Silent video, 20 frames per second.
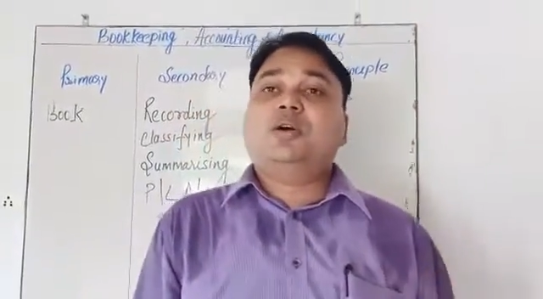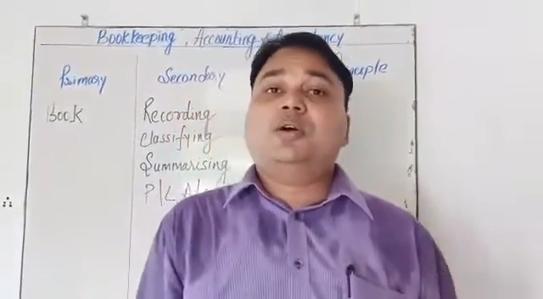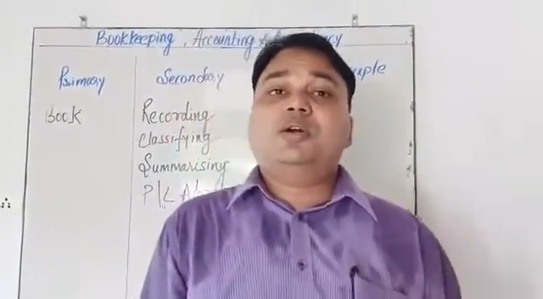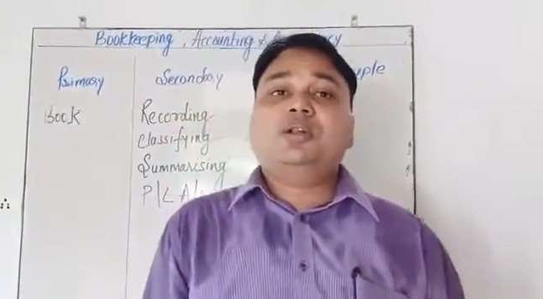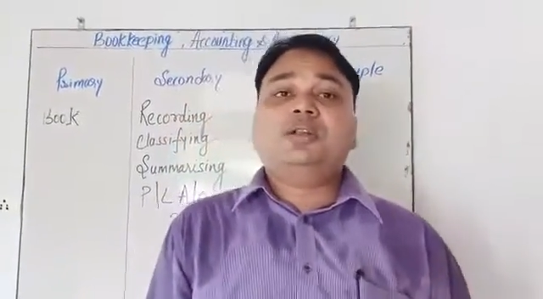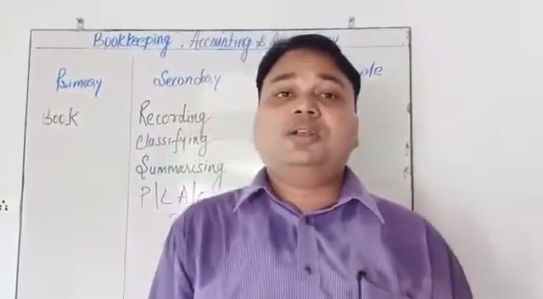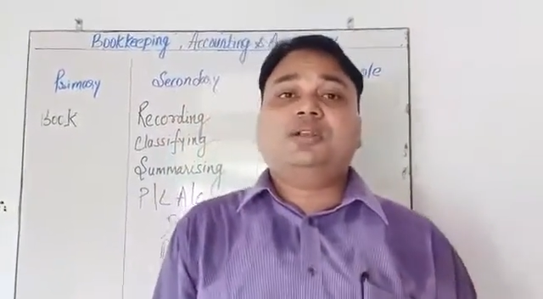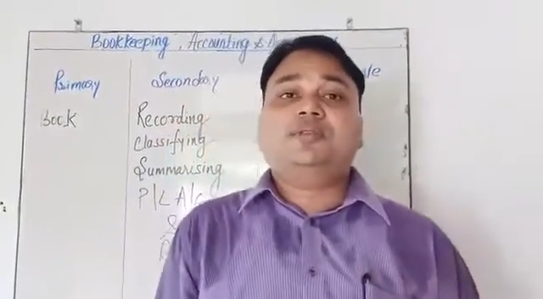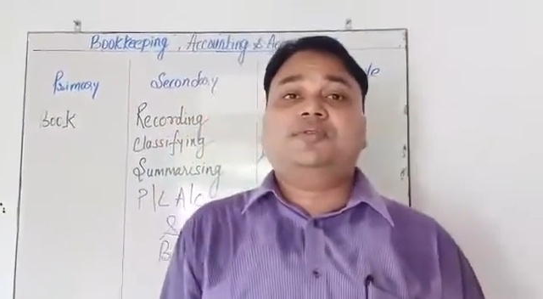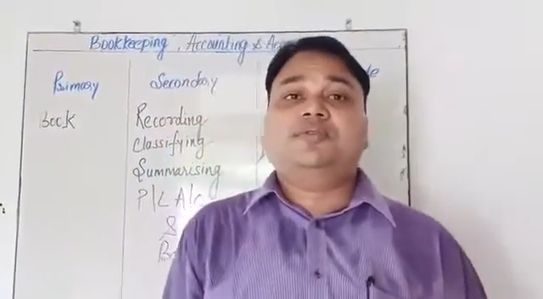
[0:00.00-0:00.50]

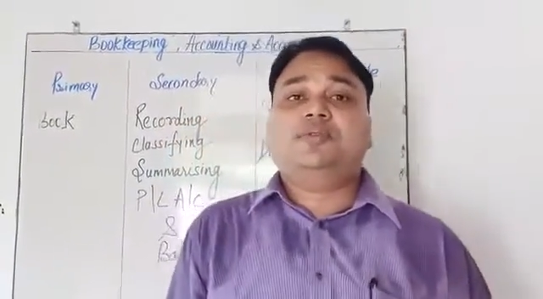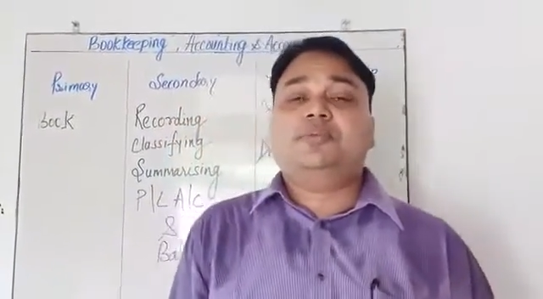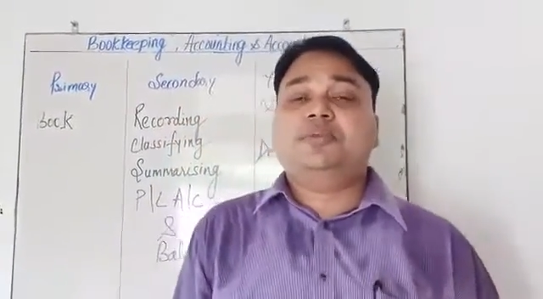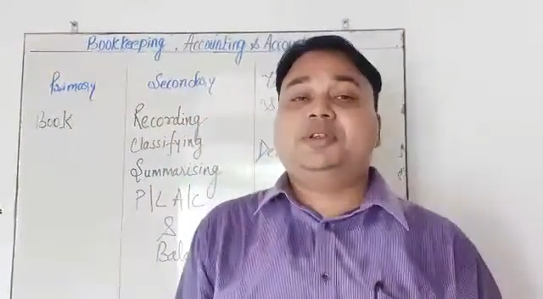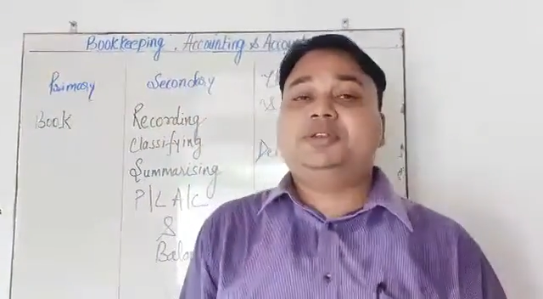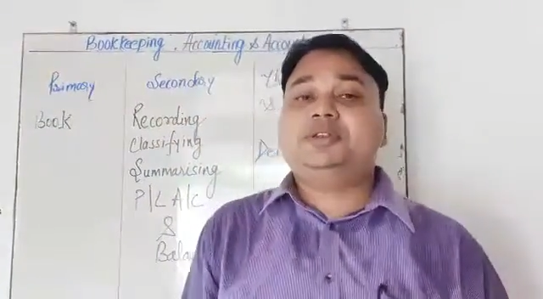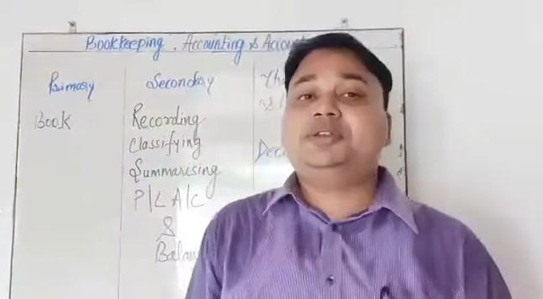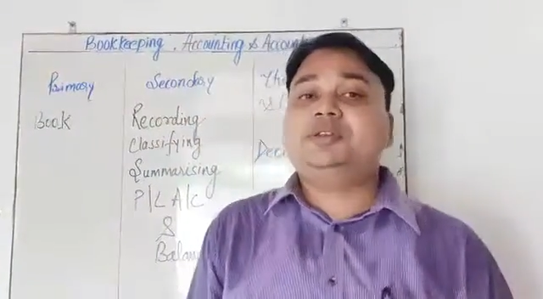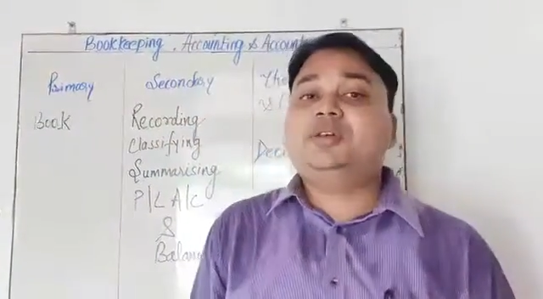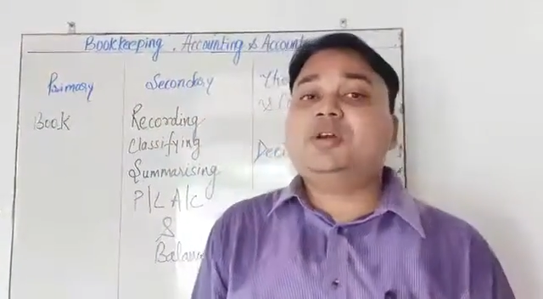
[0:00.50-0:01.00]
all the
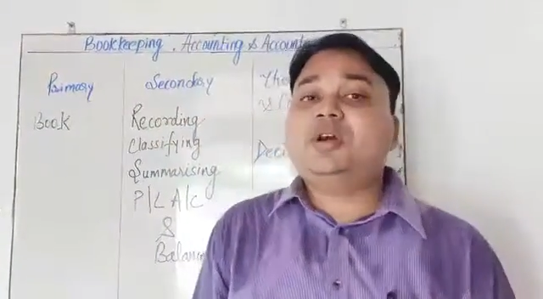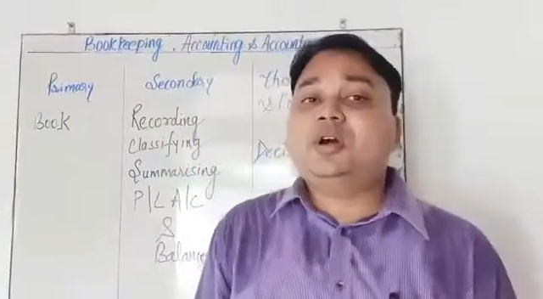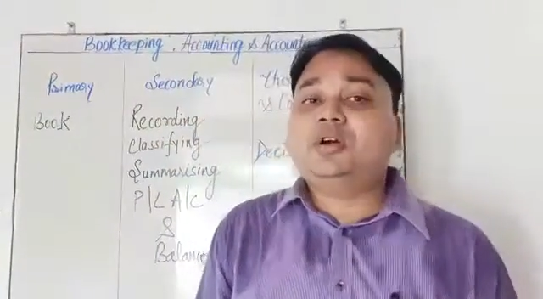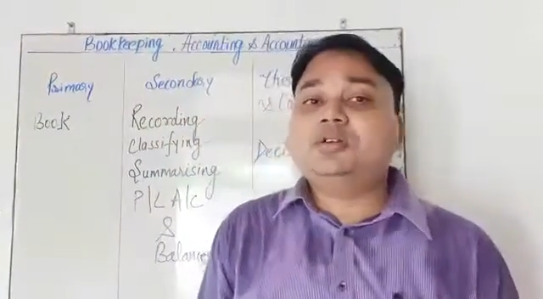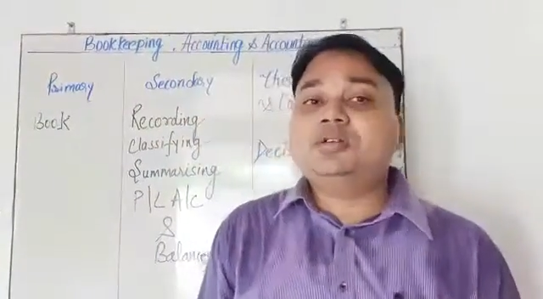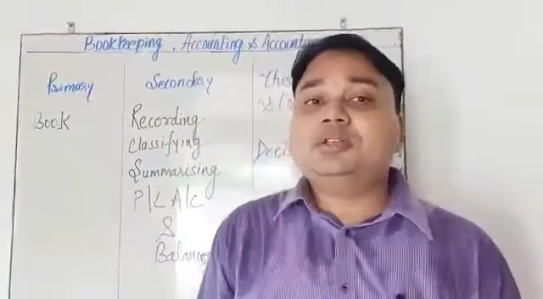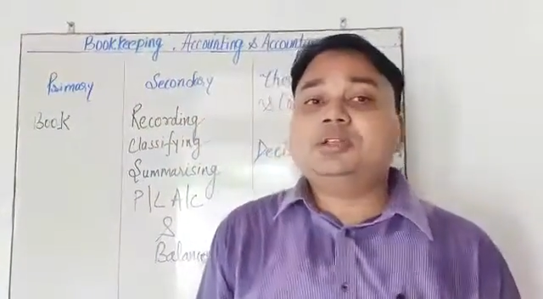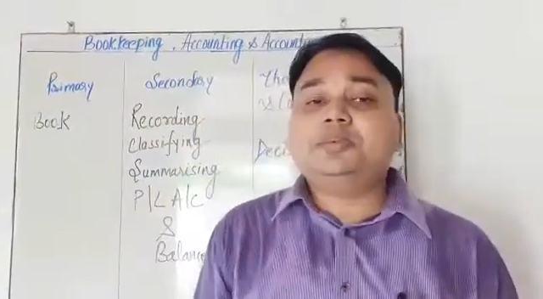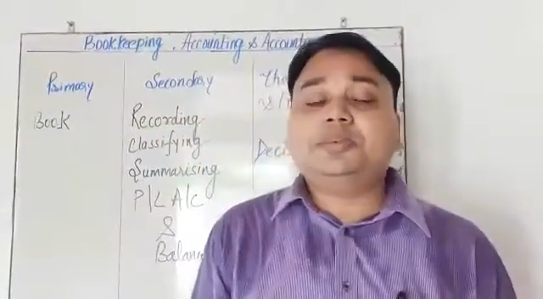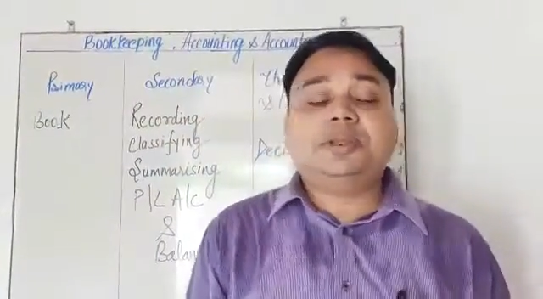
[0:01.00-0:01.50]
information
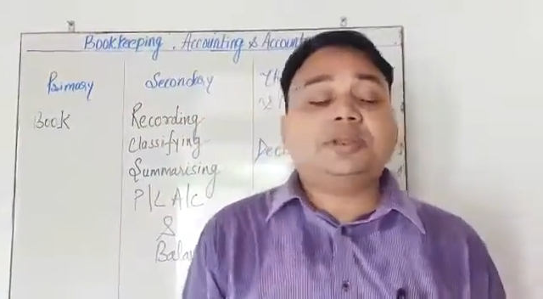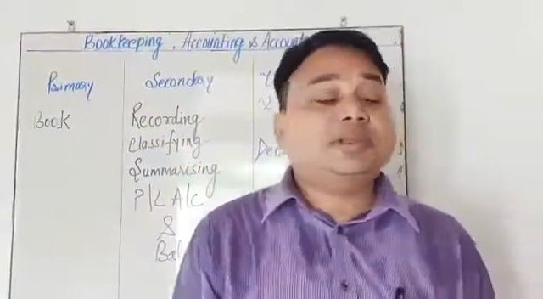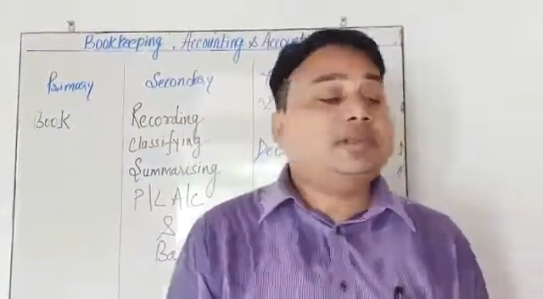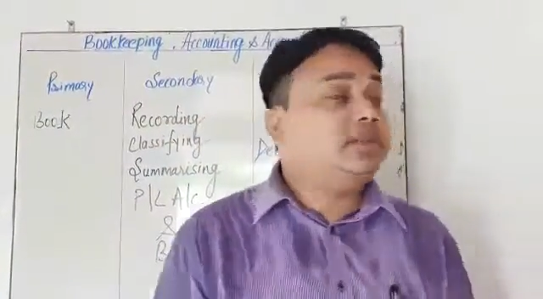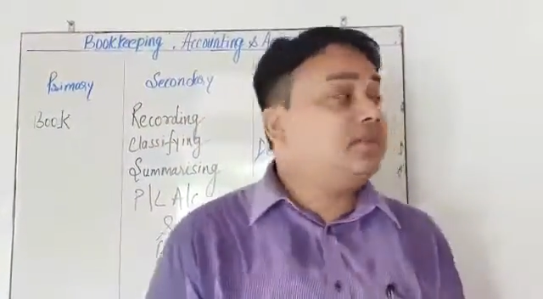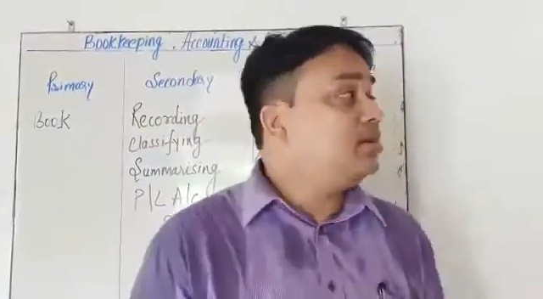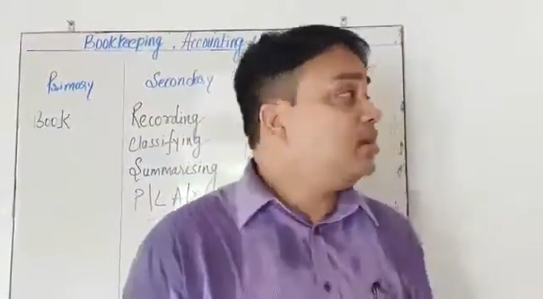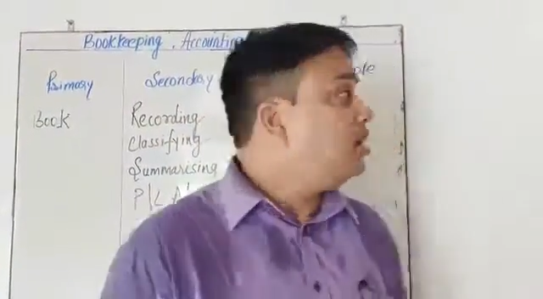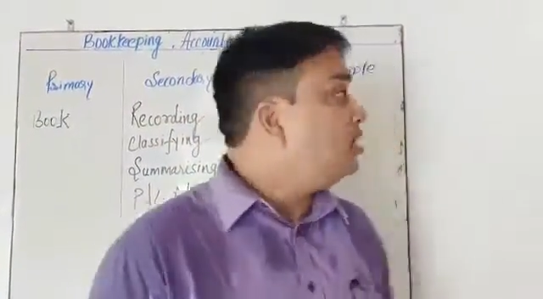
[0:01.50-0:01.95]
on the basis